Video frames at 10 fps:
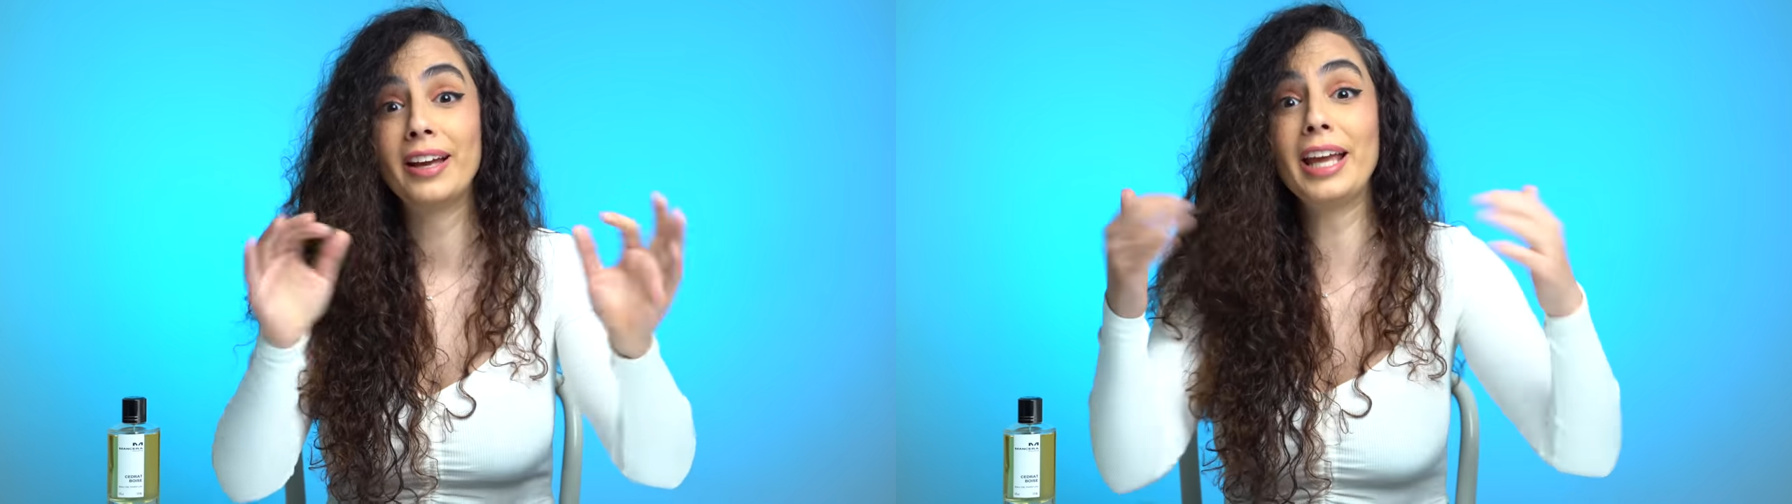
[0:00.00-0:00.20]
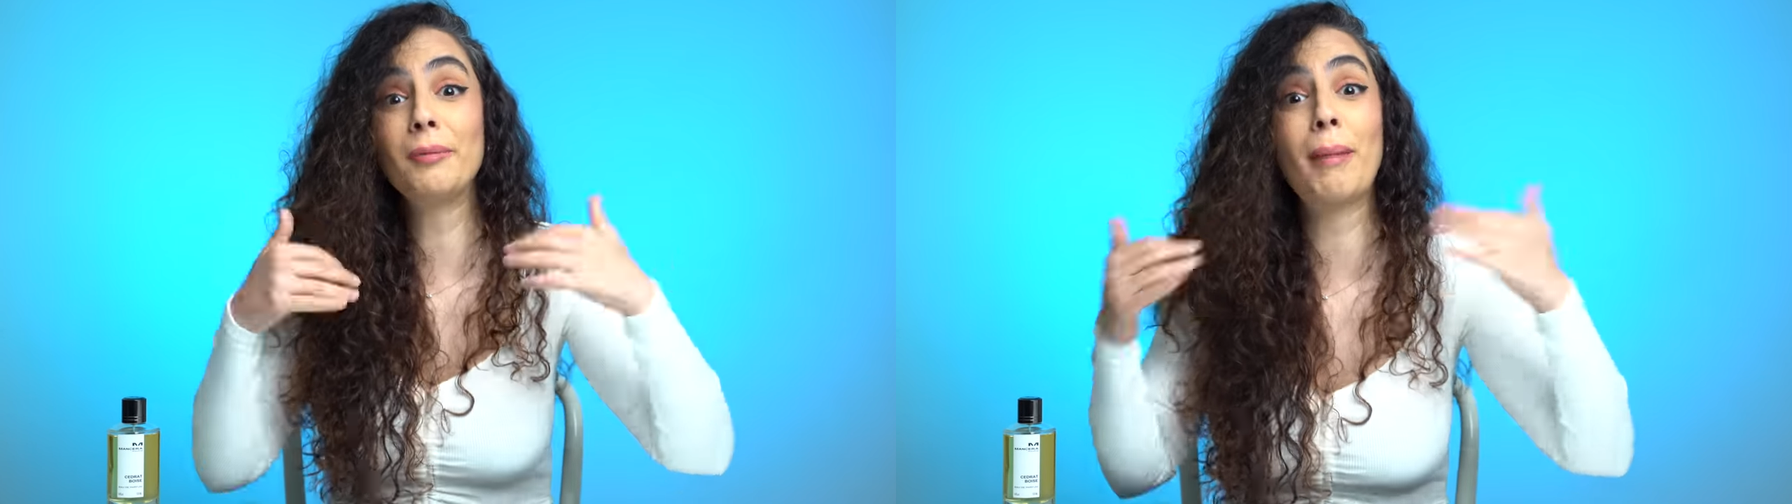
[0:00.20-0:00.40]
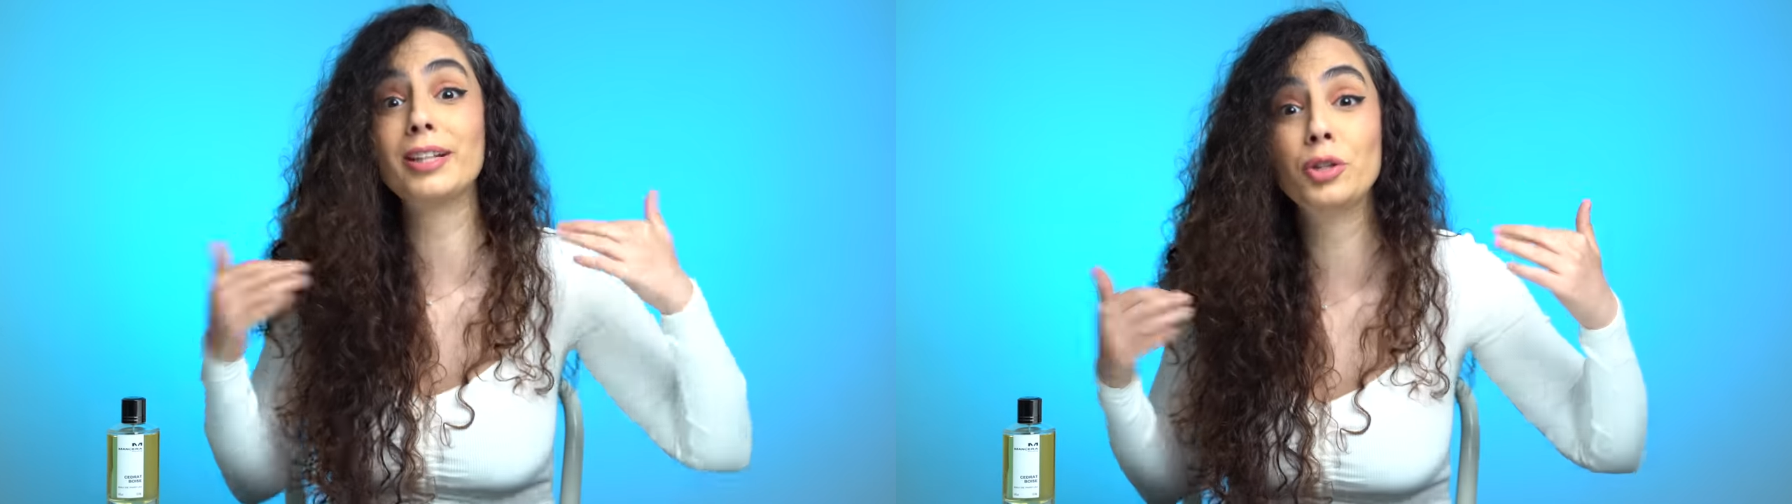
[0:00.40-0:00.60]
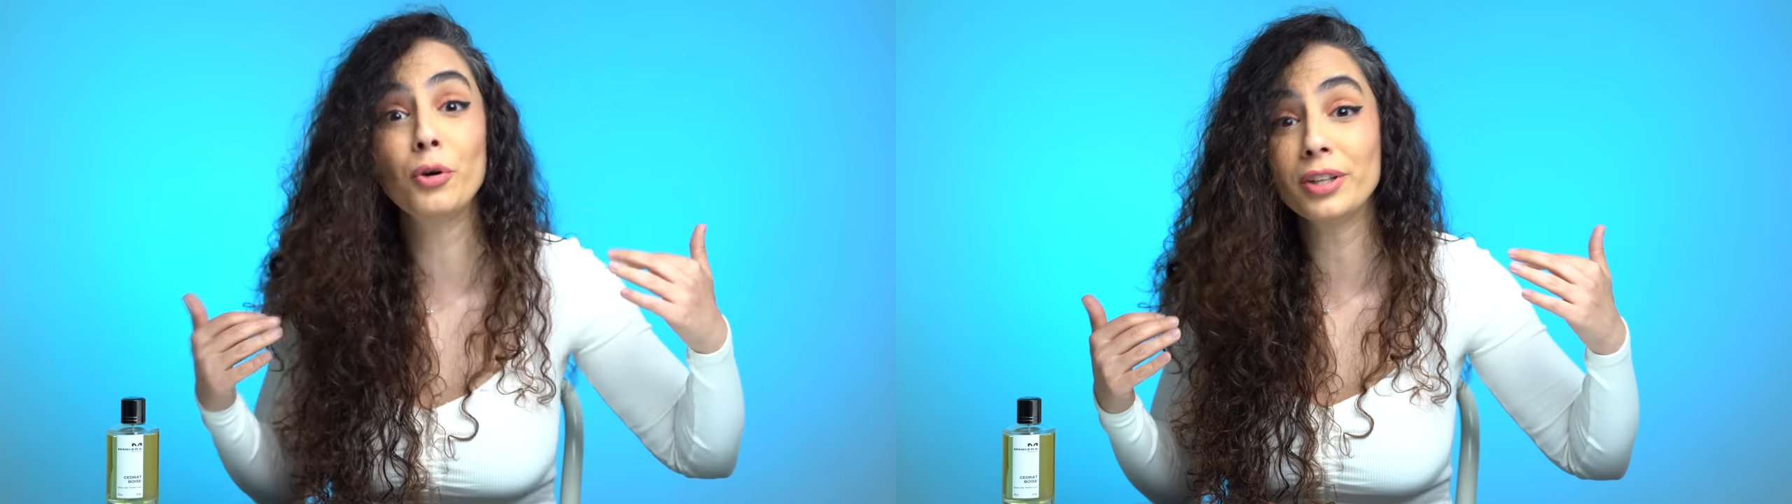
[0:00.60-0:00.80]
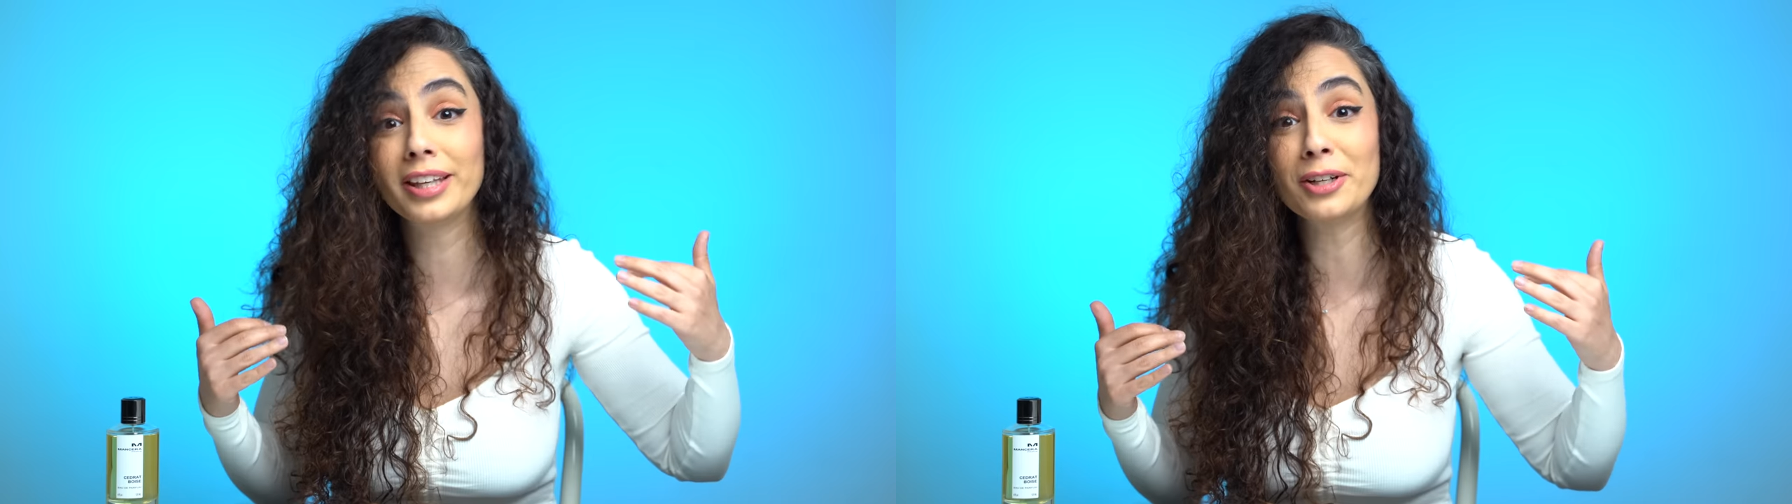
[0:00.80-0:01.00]
in my
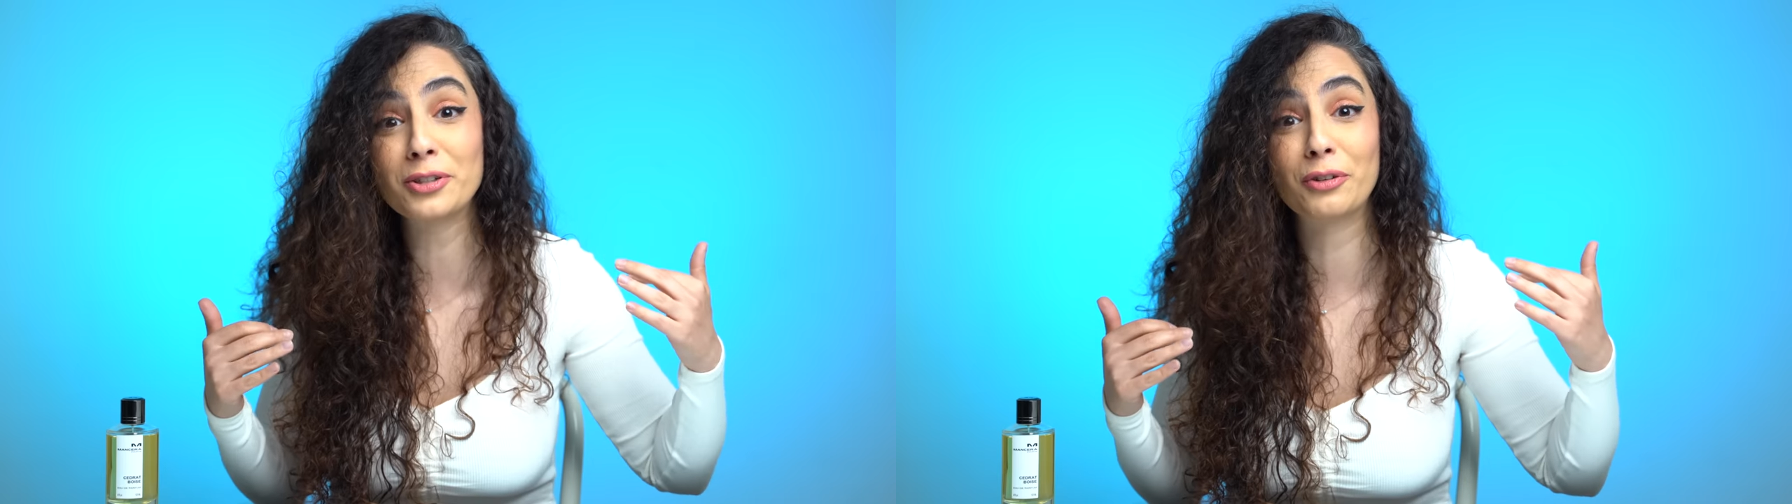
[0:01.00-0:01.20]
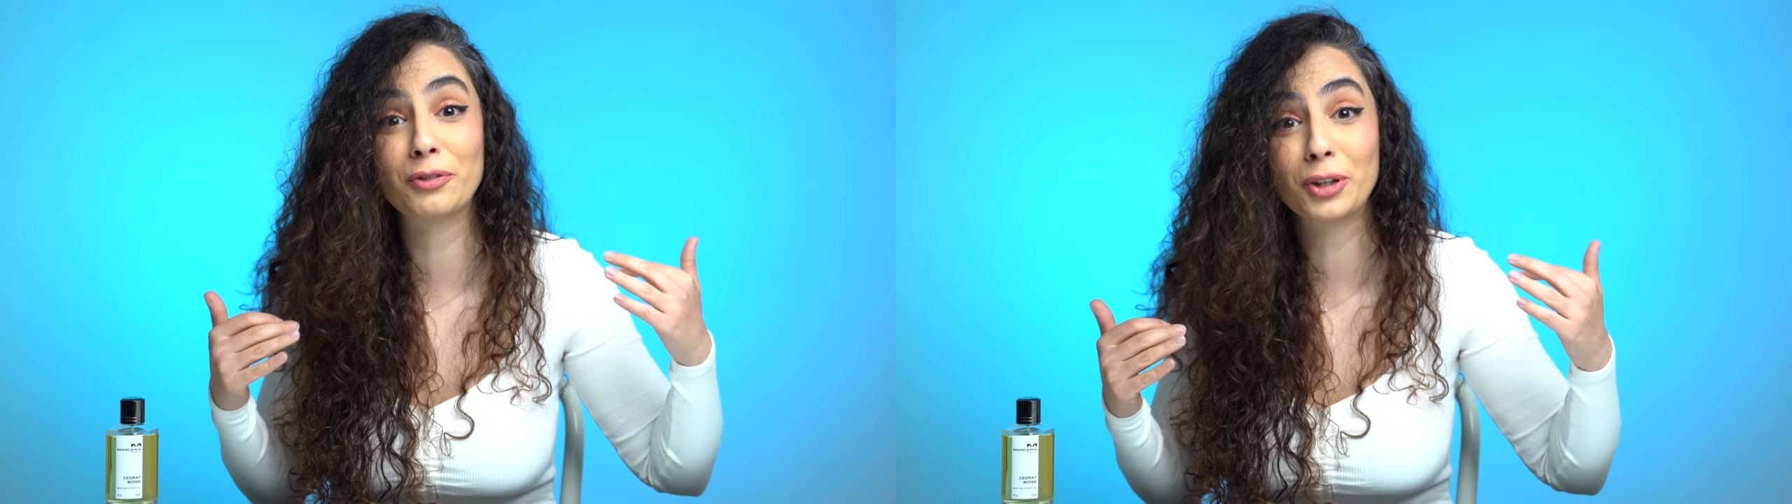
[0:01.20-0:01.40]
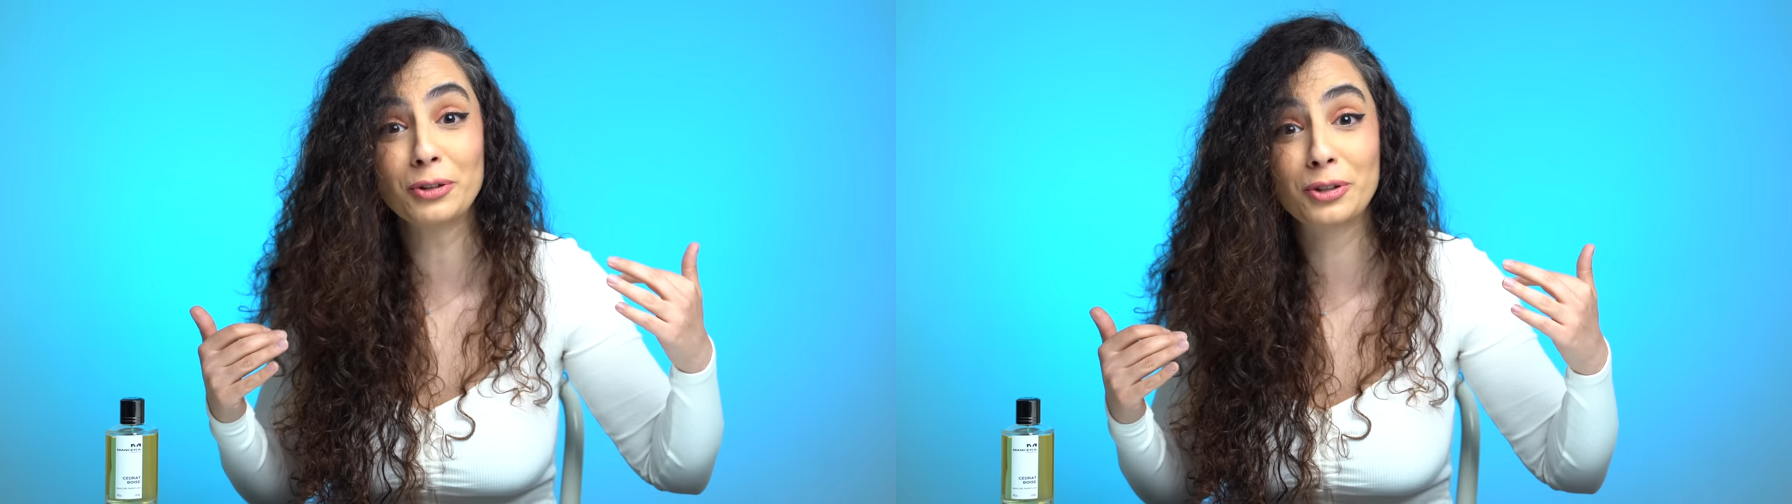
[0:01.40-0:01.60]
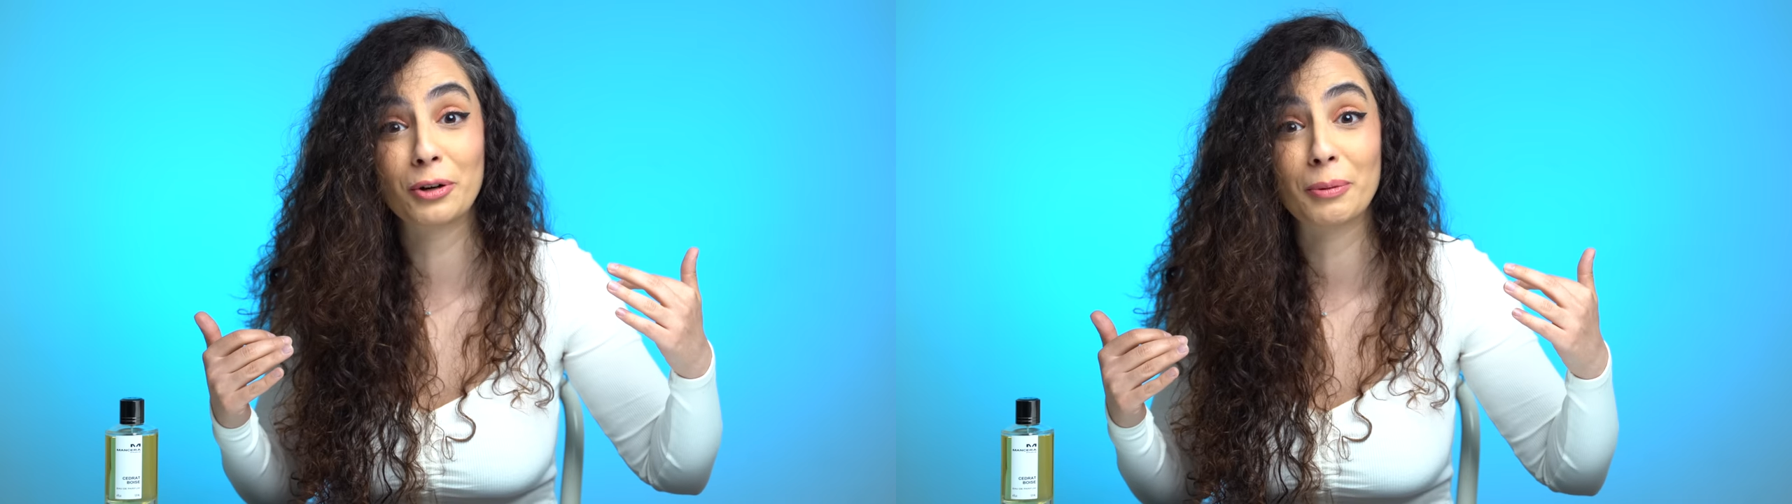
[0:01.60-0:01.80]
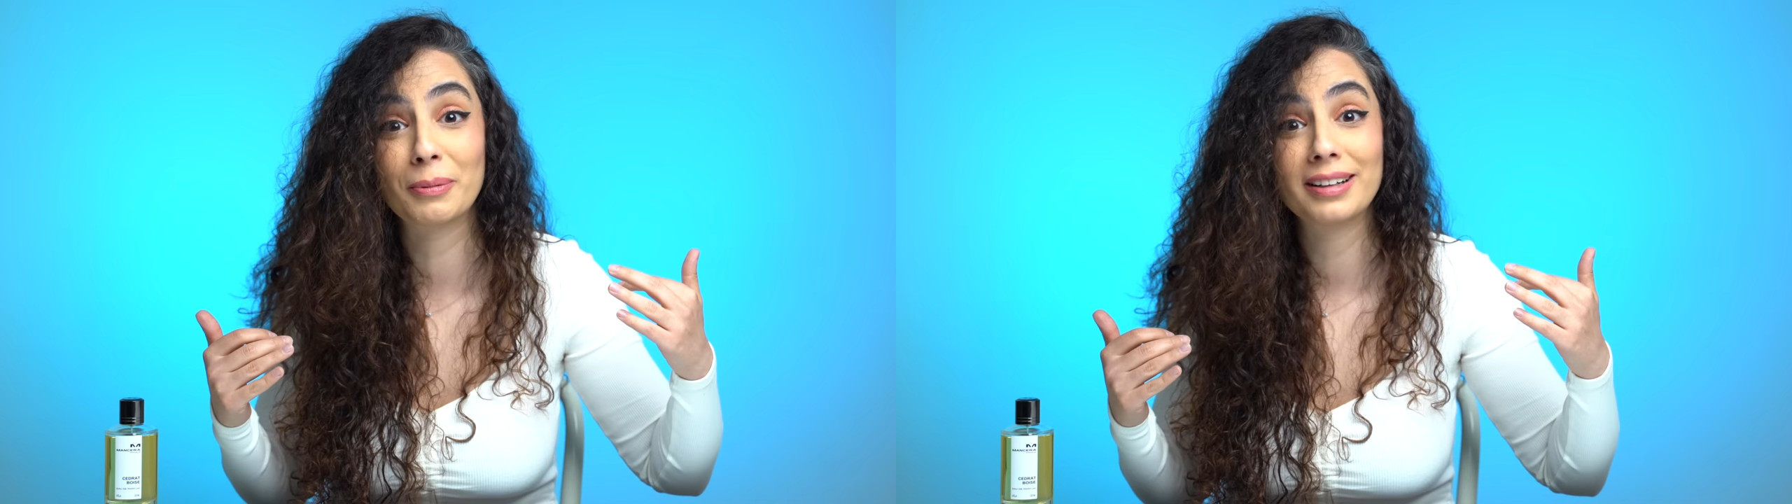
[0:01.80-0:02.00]
2 years of
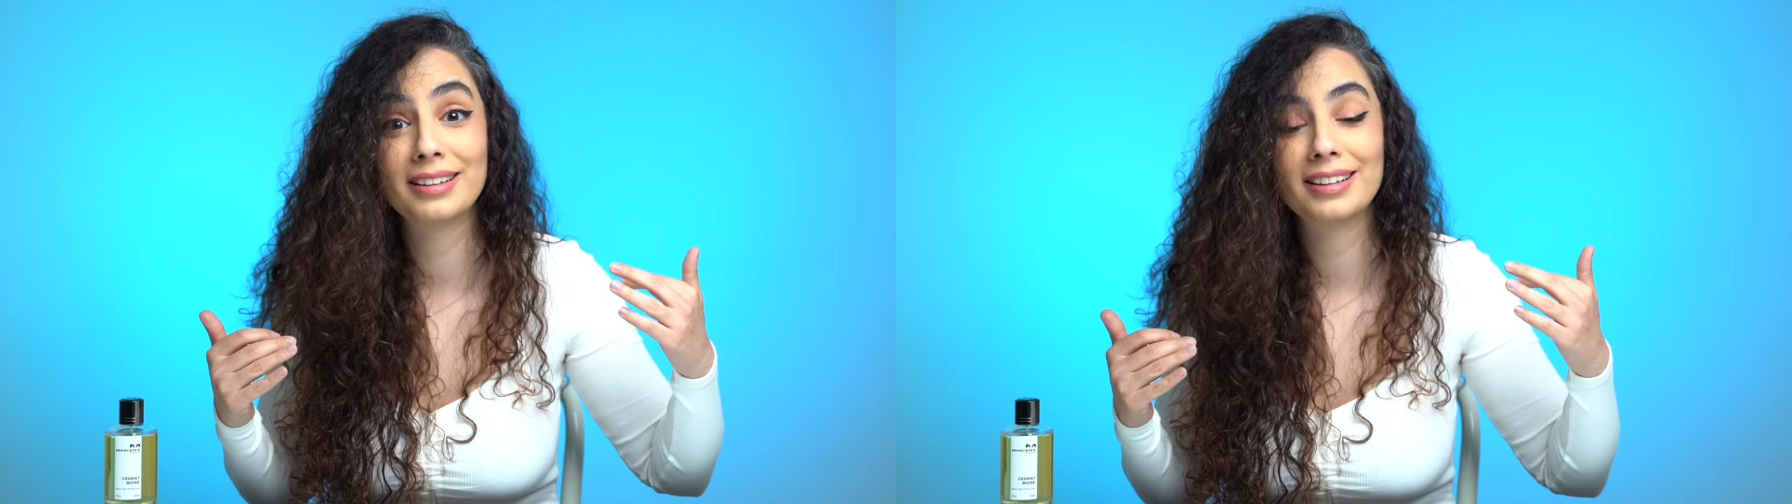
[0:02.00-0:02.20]
YouTube